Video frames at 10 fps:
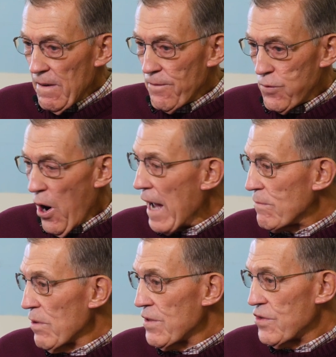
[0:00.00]

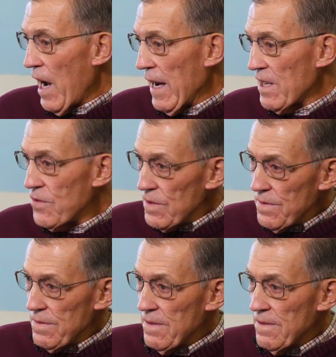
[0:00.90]
fraught with
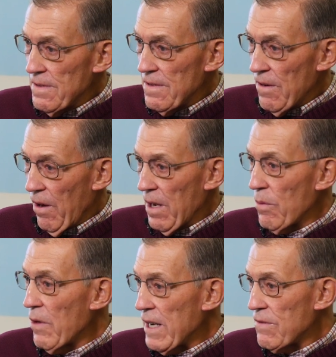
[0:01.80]
challenges all
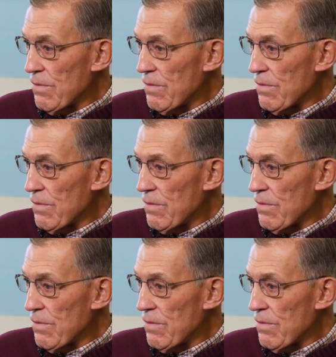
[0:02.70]
the way